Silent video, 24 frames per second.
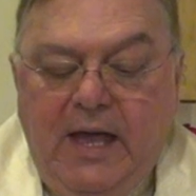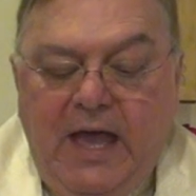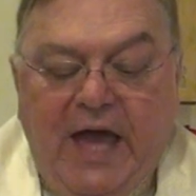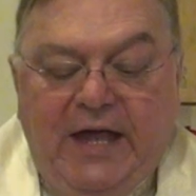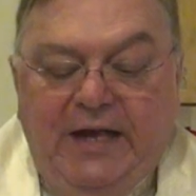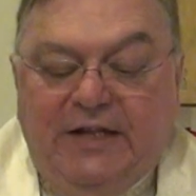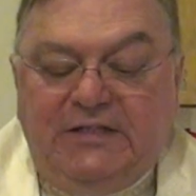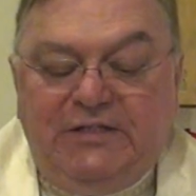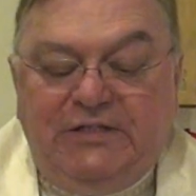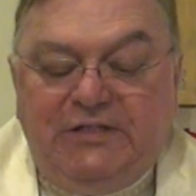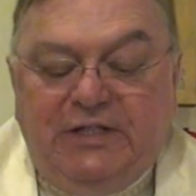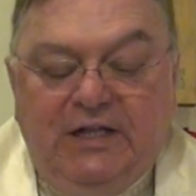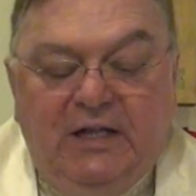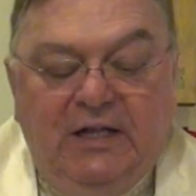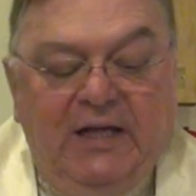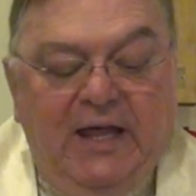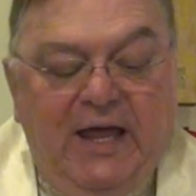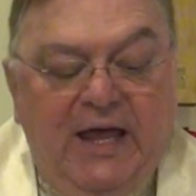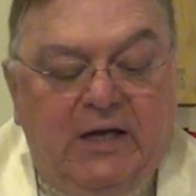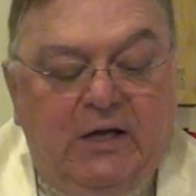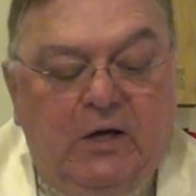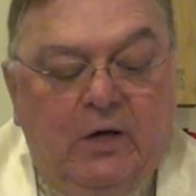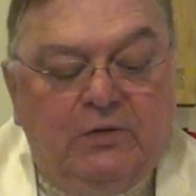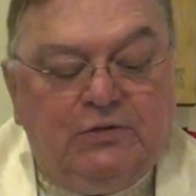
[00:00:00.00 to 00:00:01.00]
And it still
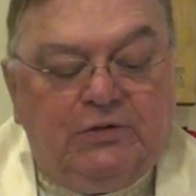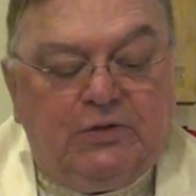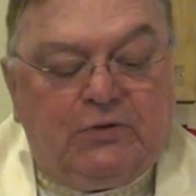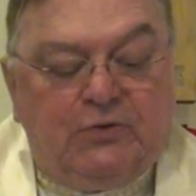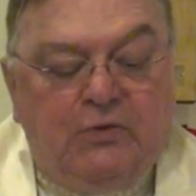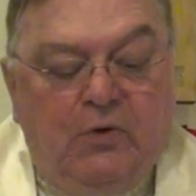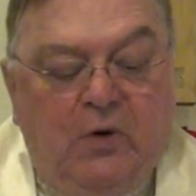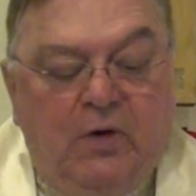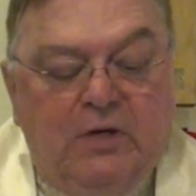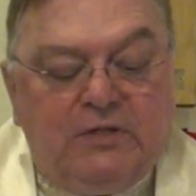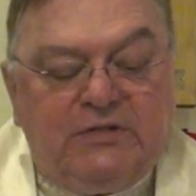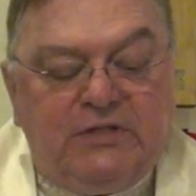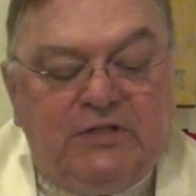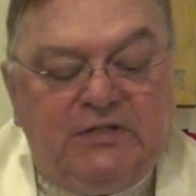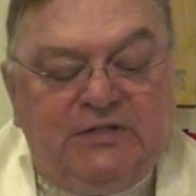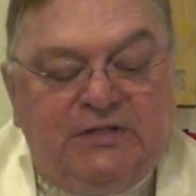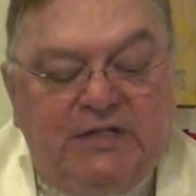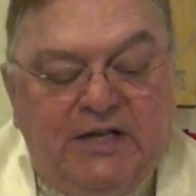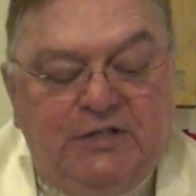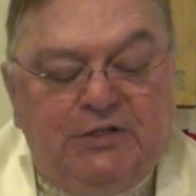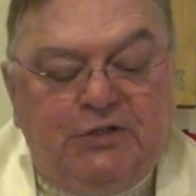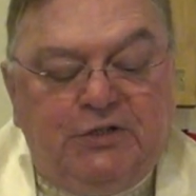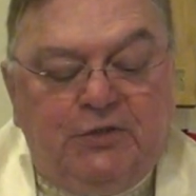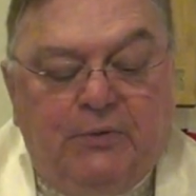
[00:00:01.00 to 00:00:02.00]
echoes across the
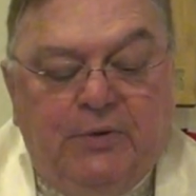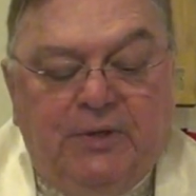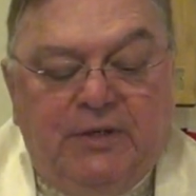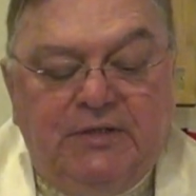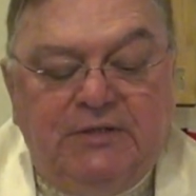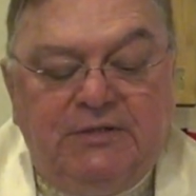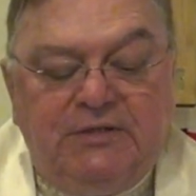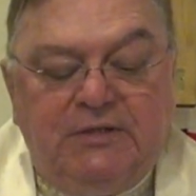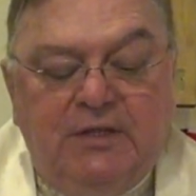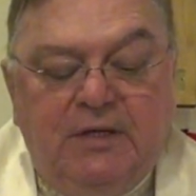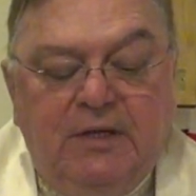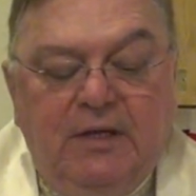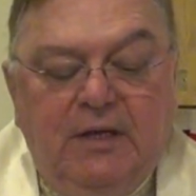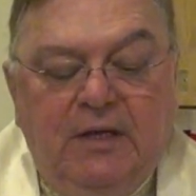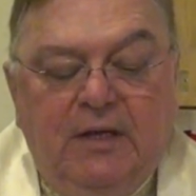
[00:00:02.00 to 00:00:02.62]
centuries